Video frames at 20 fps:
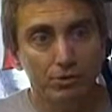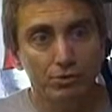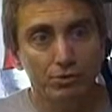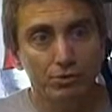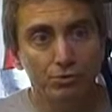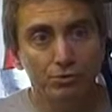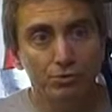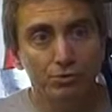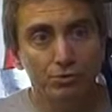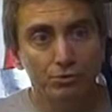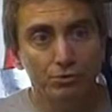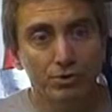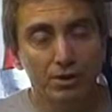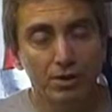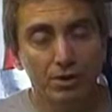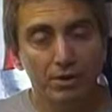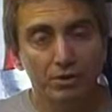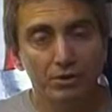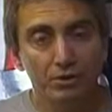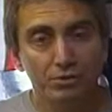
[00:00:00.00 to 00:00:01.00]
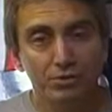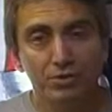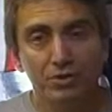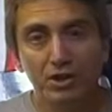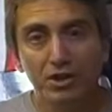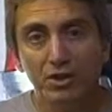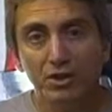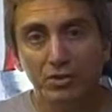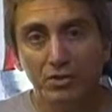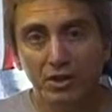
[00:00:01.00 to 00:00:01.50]
you you
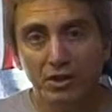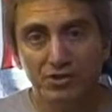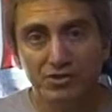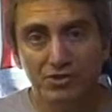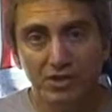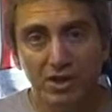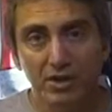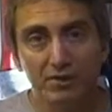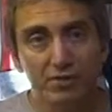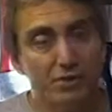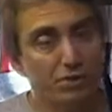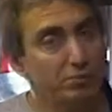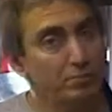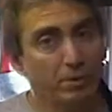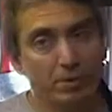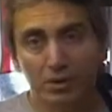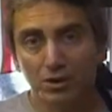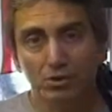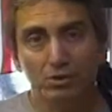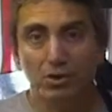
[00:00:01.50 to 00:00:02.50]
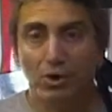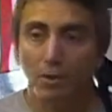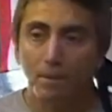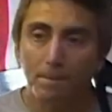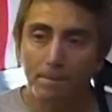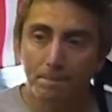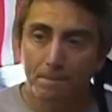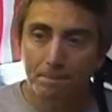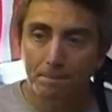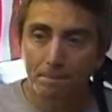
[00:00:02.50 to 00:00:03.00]
think you get a savings, but you don't.